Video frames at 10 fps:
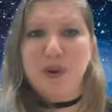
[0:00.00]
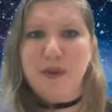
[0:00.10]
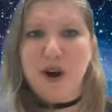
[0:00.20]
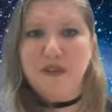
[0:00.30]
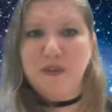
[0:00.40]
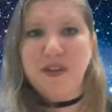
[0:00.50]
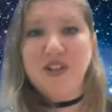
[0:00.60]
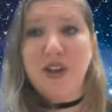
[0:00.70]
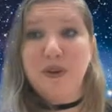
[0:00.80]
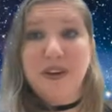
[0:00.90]
apart from
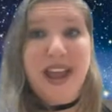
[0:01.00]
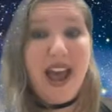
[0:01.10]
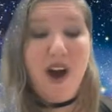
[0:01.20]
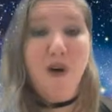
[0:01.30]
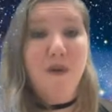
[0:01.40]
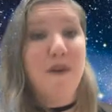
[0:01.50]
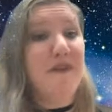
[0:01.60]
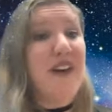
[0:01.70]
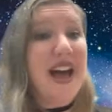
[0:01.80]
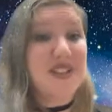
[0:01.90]
each other now,
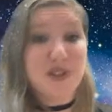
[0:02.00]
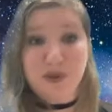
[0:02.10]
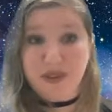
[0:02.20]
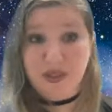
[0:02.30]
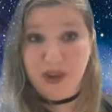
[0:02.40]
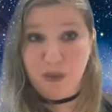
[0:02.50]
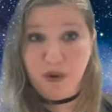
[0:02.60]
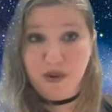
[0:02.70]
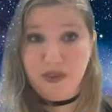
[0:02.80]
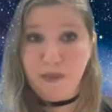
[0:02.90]
faster than they
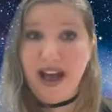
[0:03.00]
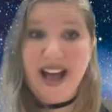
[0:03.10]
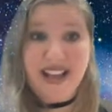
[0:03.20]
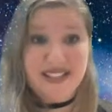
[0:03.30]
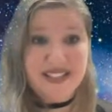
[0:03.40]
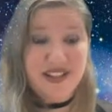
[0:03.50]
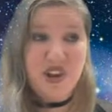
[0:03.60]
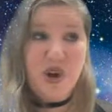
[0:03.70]
were in the past,